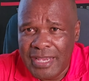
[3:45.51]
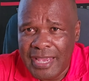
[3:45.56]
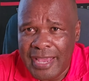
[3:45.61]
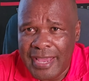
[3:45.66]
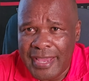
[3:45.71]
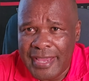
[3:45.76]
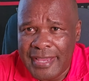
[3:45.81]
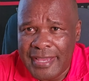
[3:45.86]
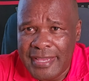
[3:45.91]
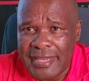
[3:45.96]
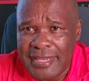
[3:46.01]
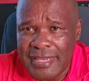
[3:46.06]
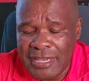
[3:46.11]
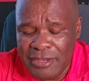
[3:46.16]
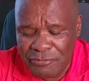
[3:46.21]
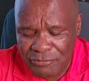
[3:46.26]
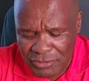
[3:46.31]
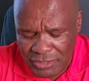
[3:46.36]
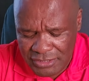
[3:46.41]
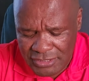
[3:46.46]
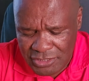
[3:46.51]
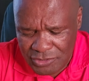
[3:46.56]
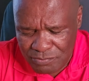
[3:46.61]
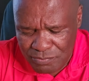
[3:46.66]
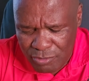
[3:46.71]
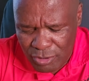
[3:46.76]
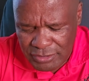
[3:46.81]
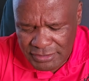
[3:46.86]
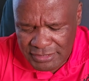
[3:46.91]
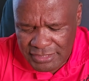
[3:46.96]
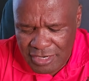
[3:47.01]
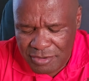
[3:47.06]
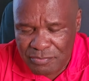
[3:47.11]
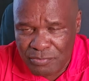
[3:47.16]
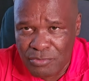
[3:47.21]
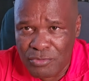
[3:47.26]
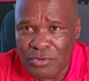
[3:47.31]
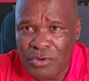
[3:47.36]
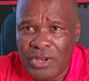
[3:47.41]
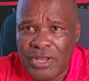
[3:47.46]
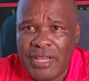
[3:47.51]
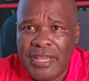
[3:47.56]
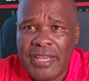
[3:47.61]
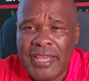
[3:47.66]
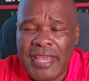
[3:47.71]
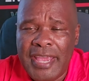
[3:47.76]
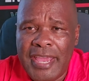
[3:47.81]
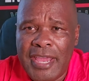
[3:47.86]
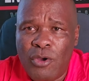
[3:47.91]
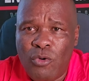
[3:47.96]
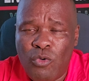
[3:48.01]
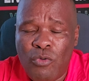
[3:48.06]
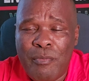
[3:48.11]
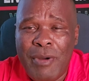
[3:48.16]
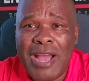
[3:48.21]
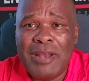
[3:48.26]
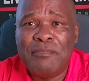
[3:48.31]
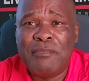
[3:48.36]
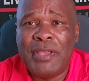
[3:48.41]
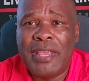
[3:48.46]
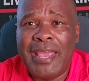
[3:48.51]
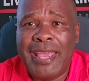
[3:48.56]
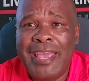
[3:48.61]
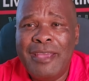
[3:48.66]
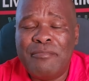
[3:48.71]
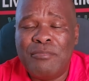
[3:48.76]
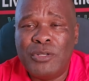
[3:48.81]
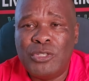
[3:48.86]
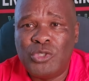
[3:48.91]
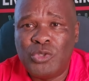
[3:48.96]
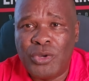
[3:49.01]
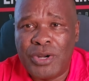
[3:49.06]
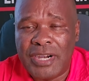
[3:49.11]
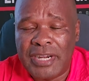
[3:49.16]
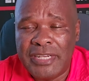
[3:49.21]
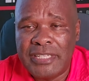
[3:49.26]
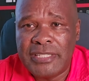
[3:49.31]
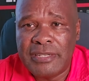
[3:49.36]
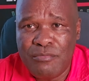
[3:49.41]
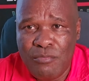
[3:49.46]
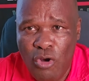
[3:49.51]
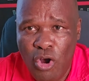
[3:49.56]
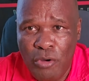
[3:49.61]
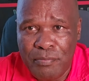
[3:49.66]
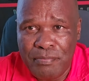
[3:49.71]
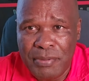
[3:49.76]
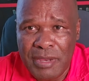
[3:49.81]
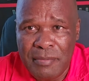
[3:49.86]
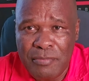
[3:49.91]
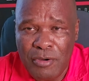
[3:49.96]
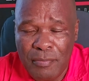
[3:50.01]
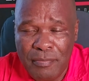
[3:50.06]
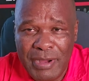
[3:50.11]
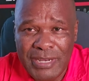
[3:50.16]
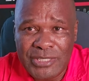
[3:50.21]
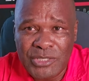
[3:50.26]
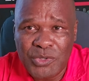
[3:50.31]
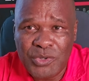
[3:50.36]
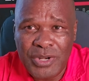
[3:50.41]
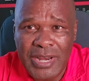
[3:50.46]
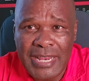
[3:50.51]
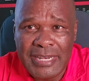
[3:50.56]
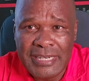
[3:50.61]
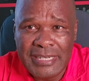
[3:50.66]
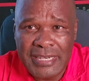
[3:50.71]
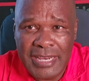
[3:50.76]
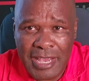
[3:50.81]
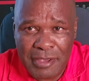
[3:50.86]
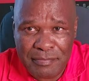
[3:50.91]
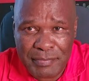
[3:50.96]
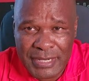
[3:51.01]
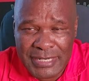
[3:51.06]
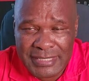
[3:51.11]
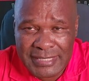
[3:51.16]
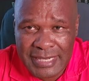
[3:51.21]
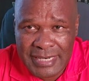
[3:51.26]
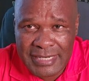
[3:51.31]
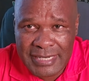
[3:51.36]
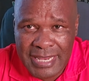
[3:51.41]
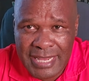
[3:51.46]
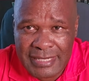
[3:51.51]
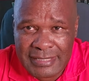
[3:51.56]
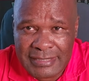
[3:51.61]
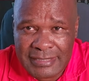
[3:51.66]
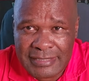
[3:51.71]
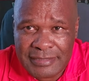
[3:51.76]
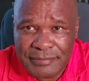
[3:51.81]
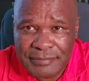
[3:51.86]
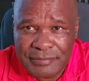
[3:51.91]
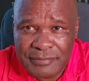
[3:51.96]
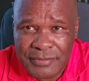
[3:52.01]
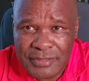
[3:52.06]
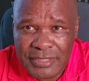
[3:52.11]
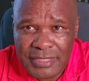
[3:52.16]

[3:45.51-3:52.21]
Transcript: if it is possible, uh, we might be able to reach more people, particularly in urban centers.